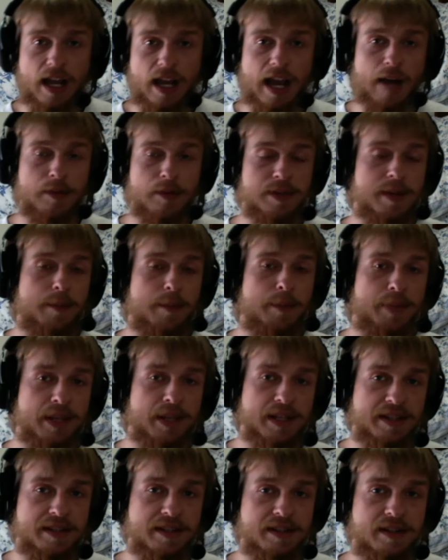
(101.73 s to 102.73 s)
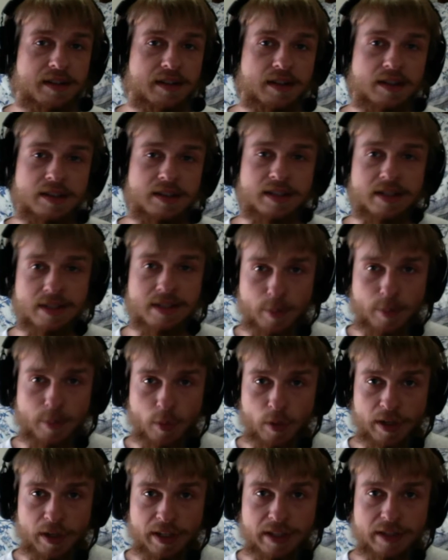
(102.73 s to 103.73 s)
I was a bit
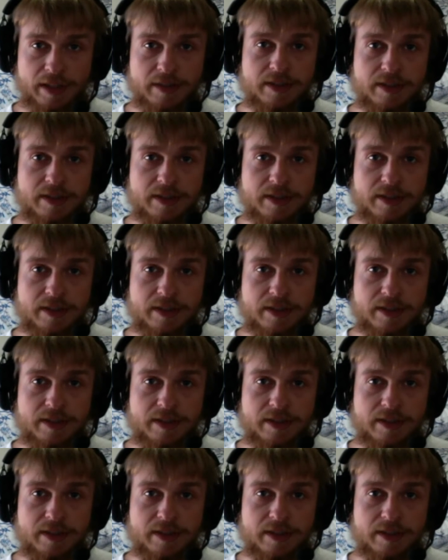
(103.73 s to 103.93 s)
disappointed